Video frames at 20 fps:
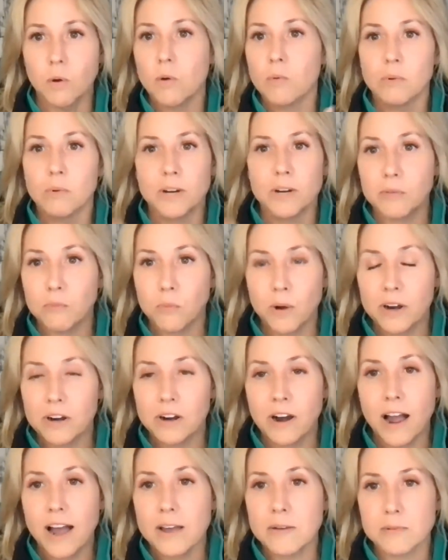well,
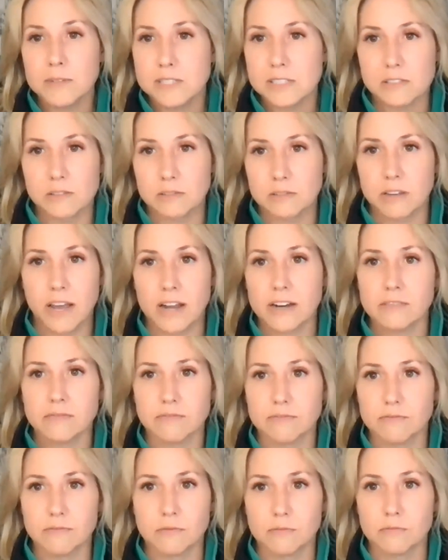where I was kind
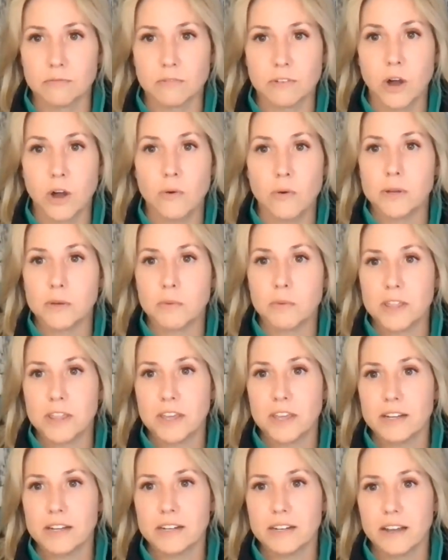of going with
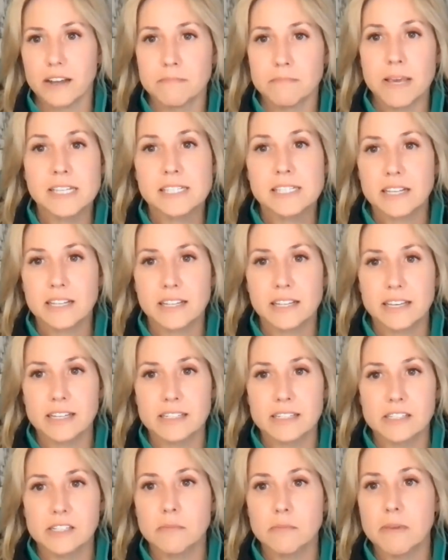it,
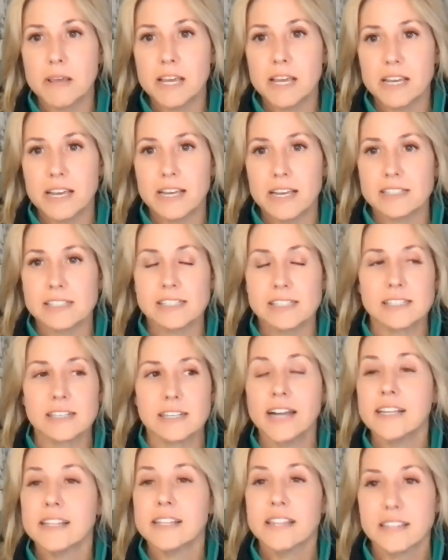basically to me, it's
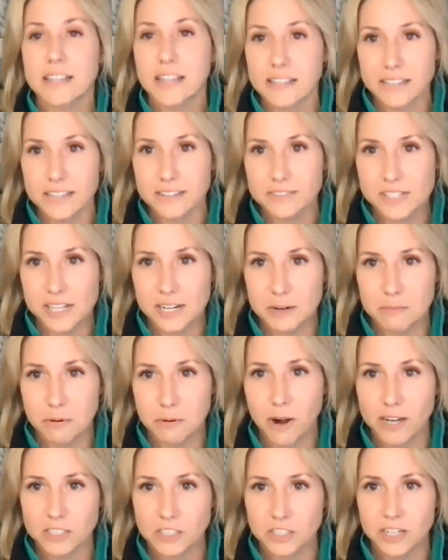anything that leaves an
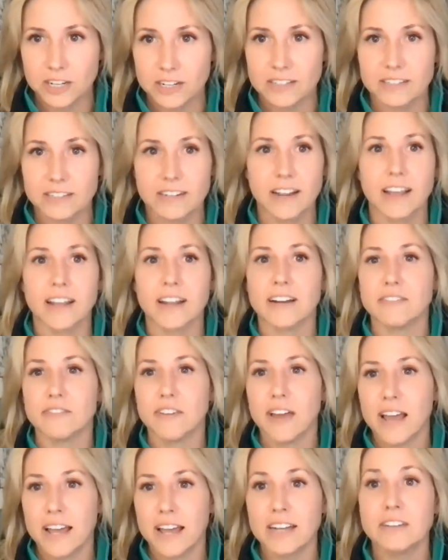impression, an
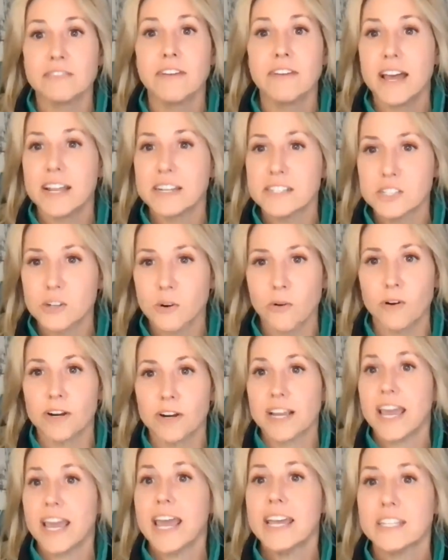event or
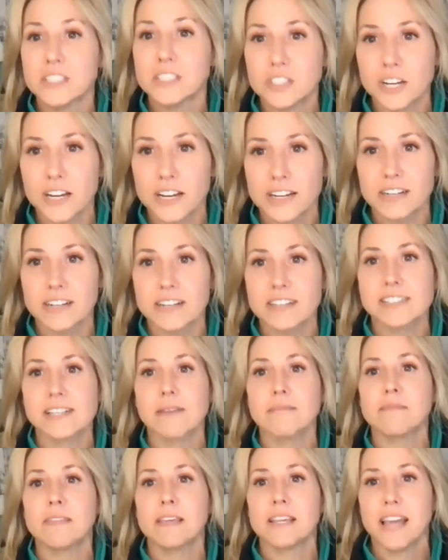an occasion,
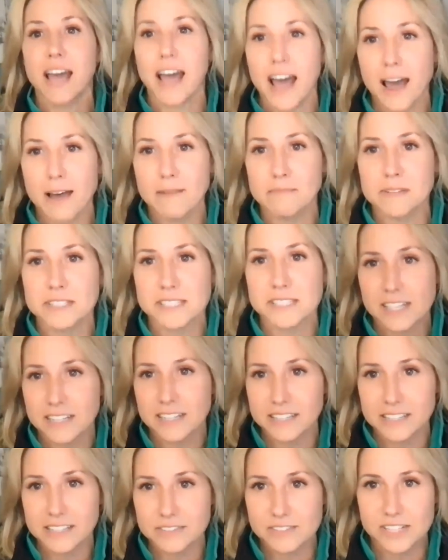something that happens
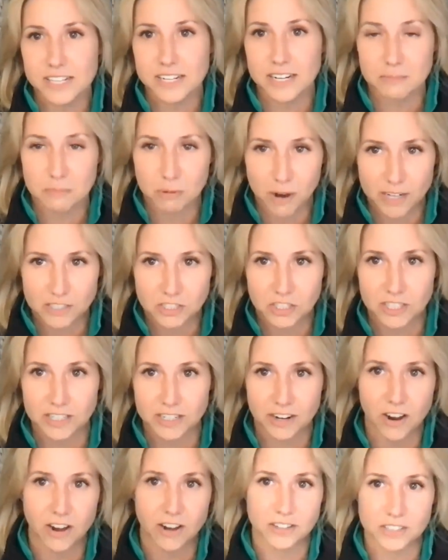that leaves an
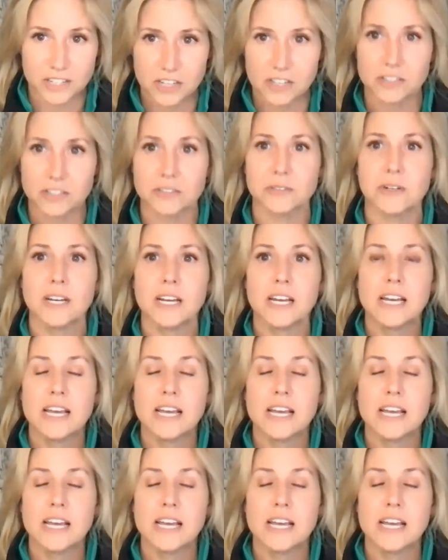impression on you.